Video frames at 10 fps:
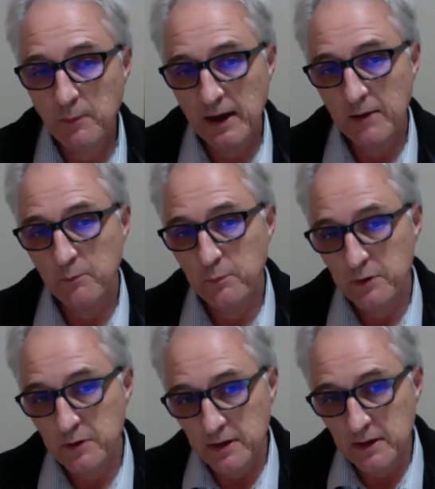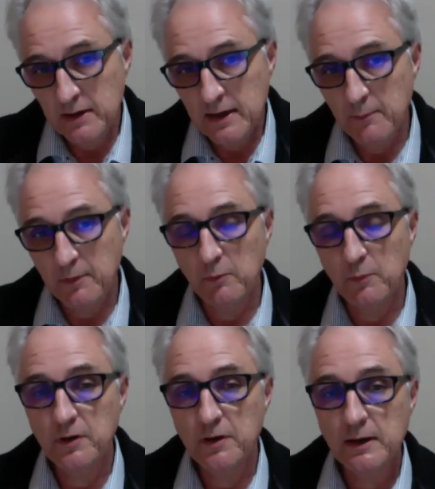Part B, capital
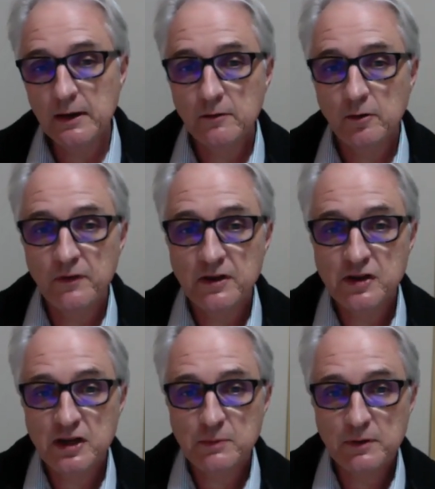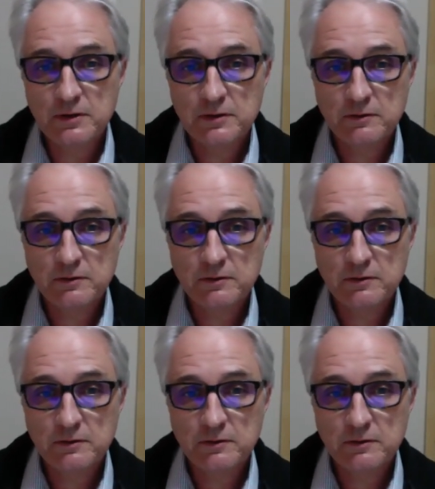B, of the assessment,